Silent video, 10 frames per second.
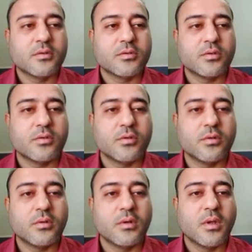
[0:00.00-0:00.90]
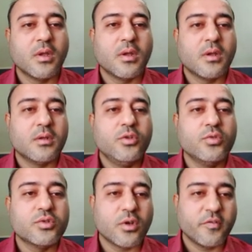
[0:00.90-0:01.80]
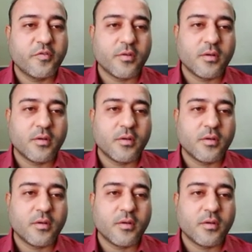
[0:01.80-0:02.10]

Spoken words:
So use of